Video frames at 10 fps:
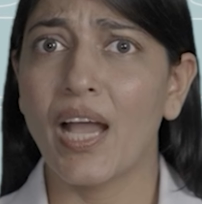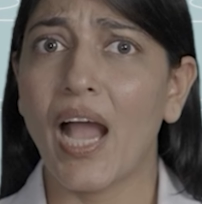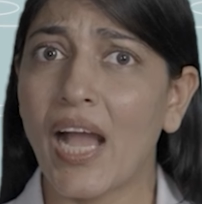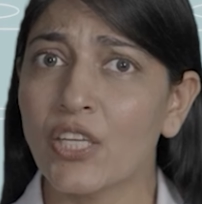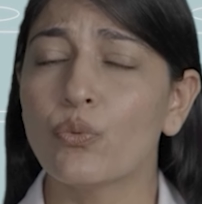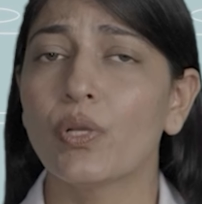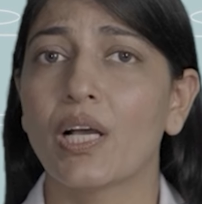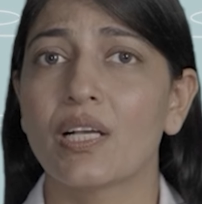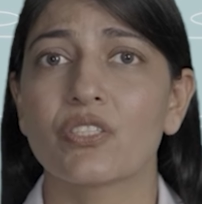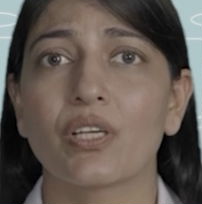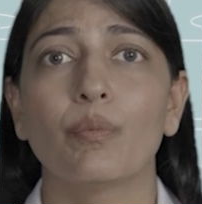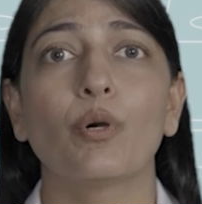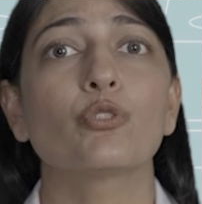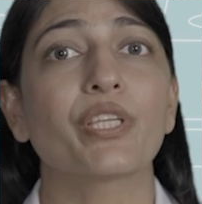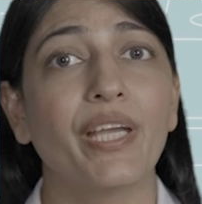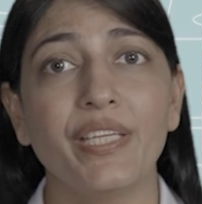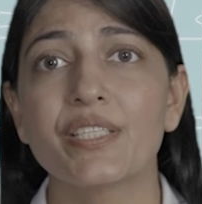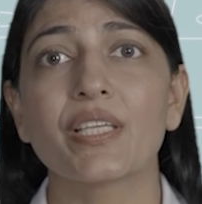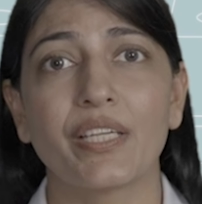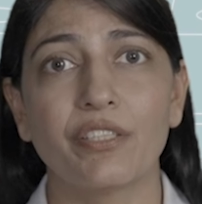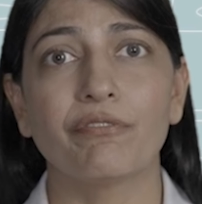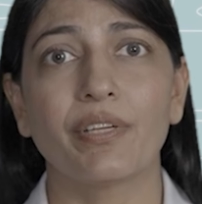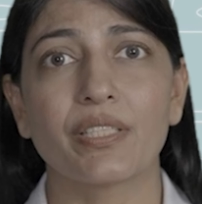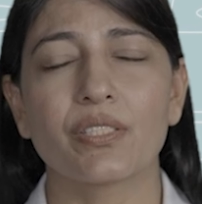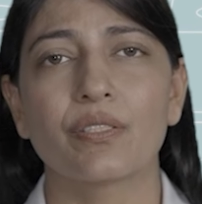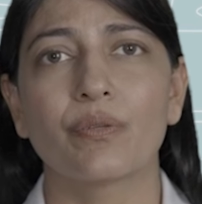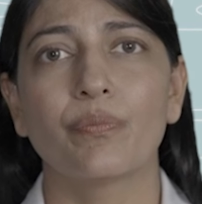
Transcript: and will ask about any side effects.